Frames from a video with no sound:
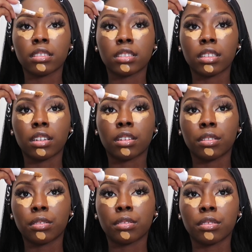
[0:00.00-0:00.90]

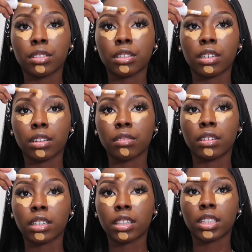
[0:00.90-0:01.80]
So, you know,
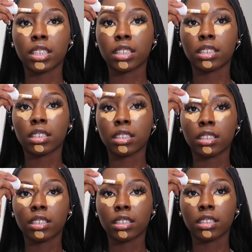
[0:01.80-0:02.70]
nothing
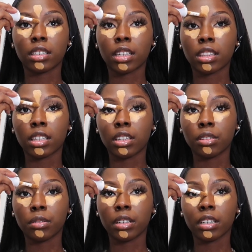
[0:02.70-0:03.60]

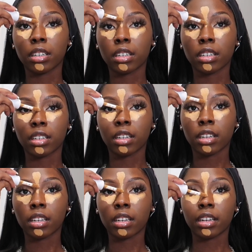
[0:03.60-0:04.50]
new here.
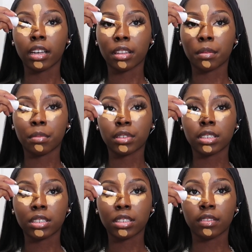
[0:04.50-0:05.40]
Down the
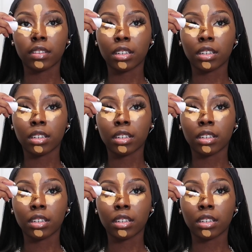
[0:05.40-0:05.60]
bridges of the